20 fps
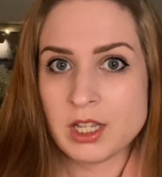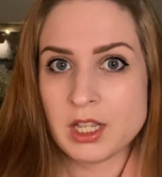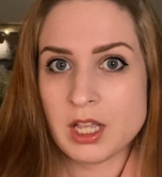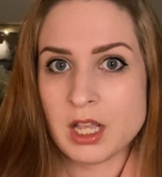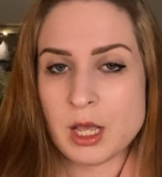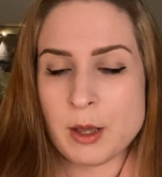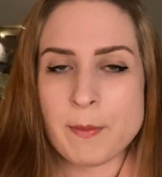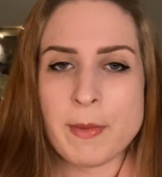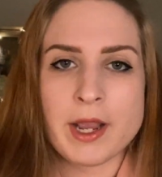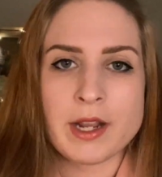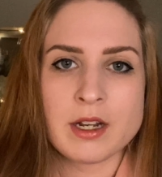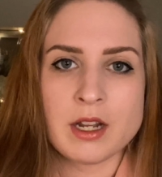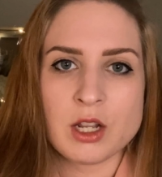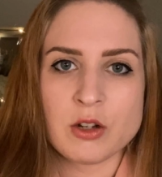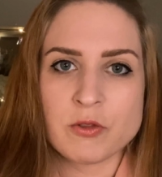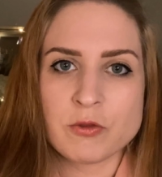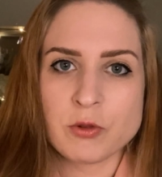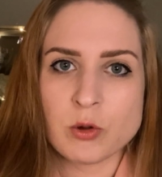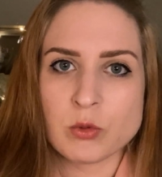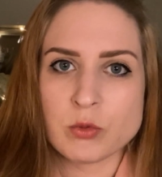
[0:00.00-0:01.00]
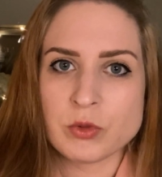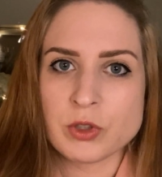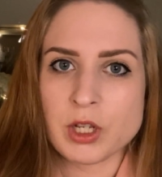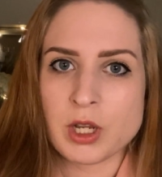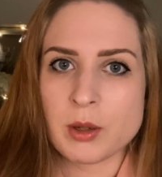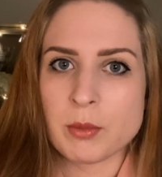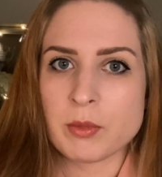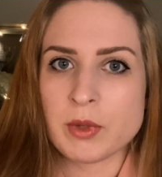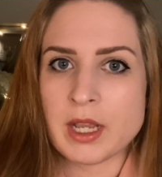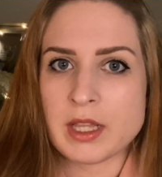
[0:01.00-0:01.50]
A man had phoned
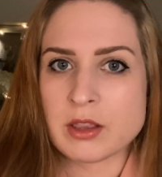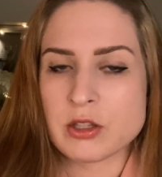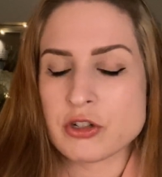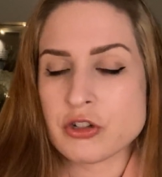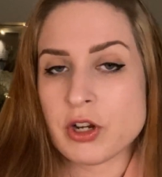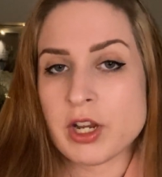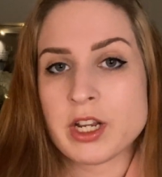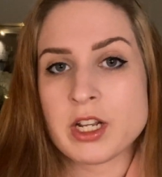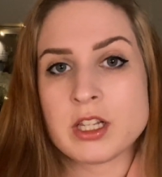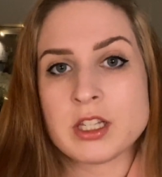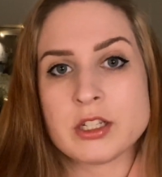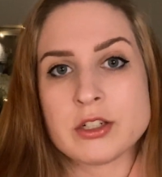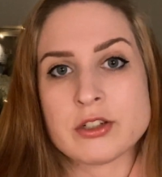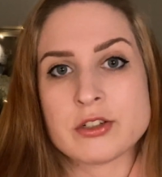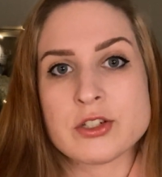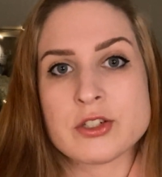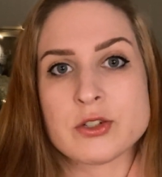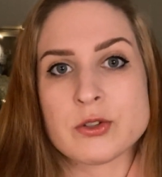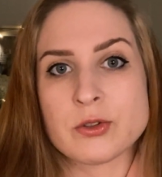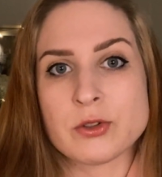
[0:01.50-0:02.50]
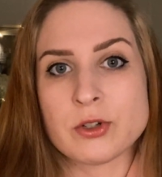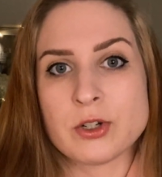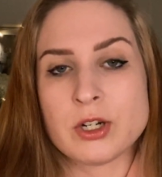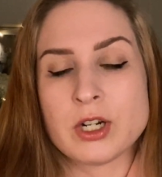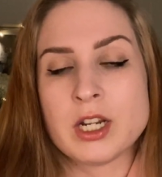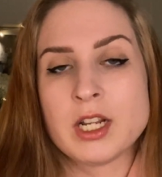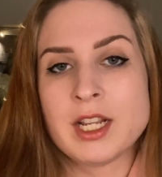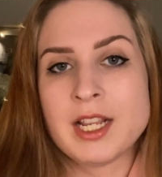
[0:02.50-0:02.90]
up at the dry cleaner store